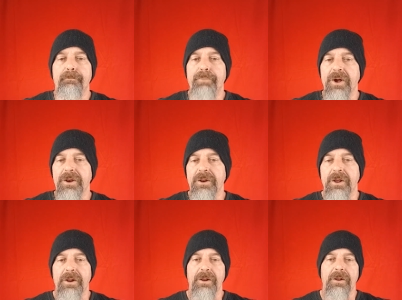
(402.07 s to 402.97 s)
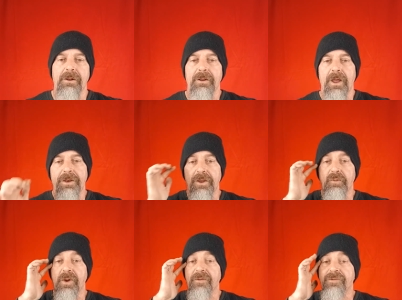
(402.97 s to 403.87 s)
But I
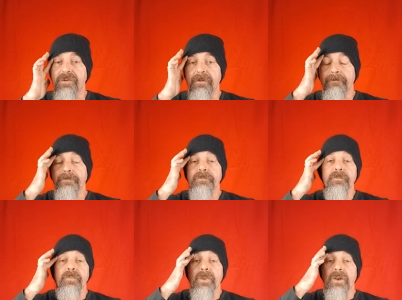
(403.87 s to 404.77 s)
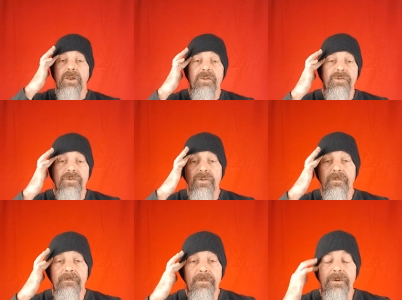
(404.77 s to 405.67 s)
digress. Let's
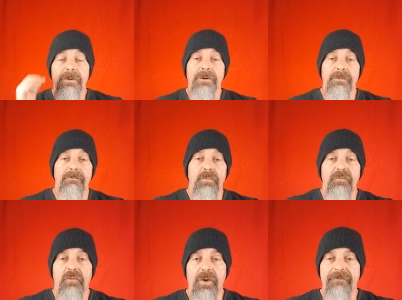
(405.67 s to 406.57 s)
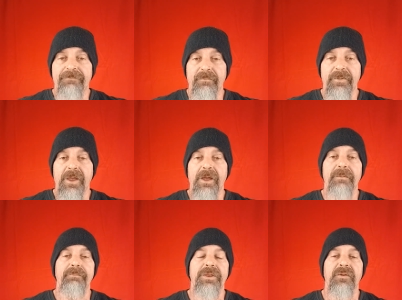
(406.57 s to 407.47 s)
move away from
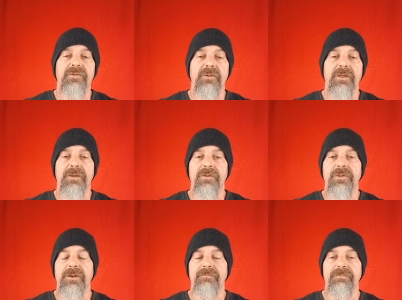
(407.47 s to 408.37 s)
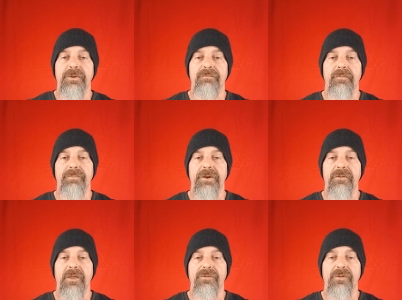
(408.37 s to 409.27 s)
that because, like I said, I've never been to
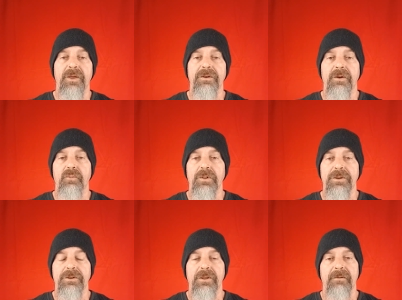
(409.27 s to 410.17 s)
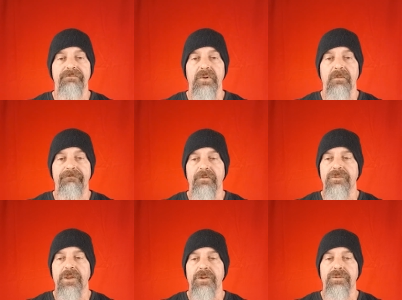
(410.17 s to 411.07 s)
that side and I really have no
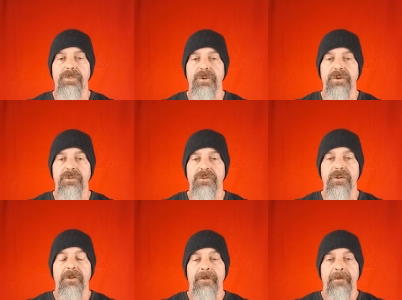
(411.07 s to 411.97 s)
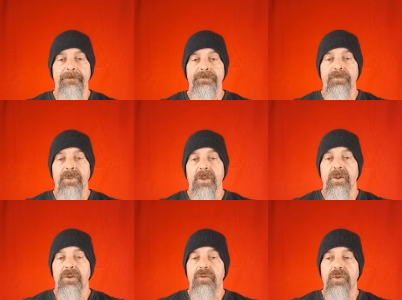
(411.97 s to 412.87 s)
firsthand experience.
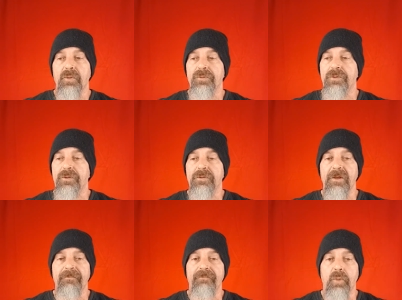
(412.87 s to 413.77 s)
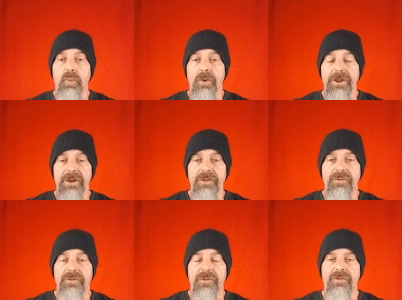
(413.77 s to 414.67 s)
So these level 4
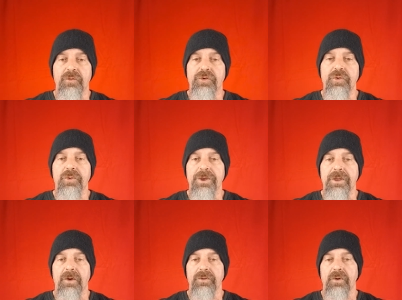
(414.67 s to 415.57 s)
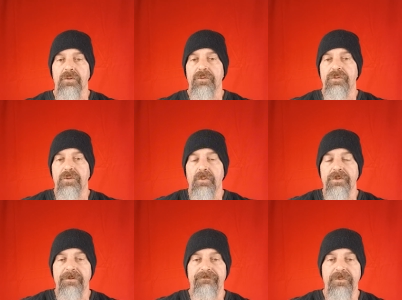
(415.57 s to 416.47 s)
180s, these are shoe kickout yards. So
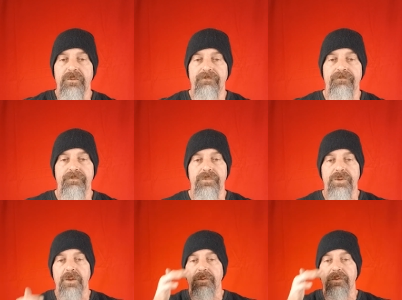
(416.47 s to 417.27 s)
if you've done